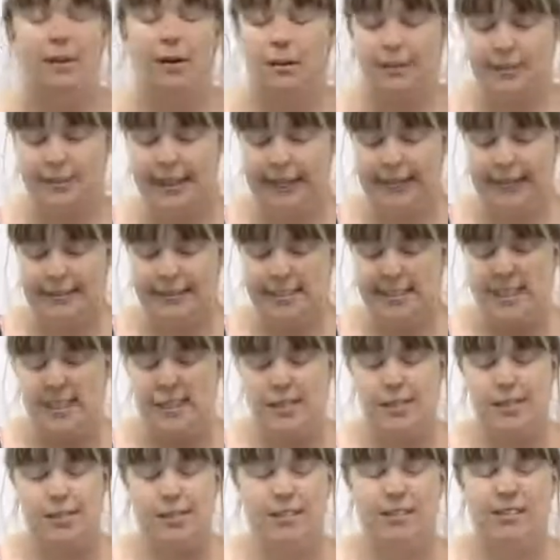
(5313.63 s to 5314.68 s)
Okay,
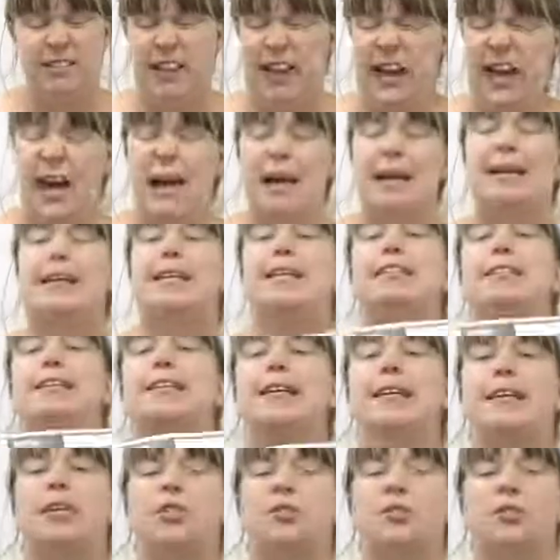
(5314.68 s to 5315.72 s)
so that is
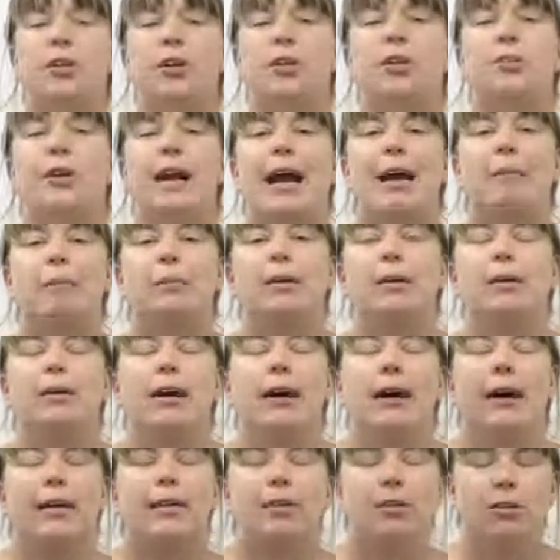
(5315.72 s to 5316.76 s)
it for grammar.
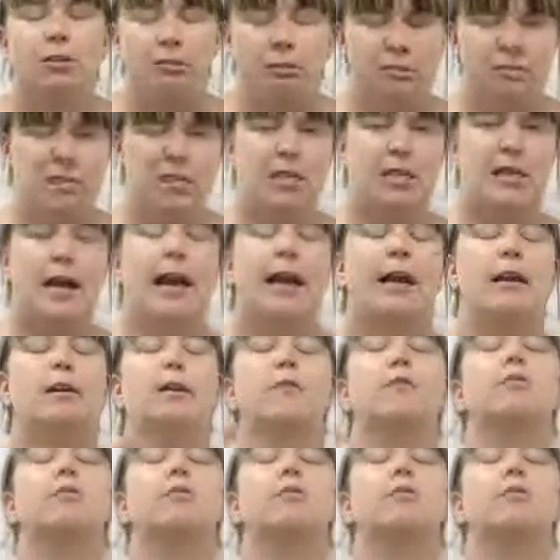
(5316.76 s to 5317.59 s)
I know it was kind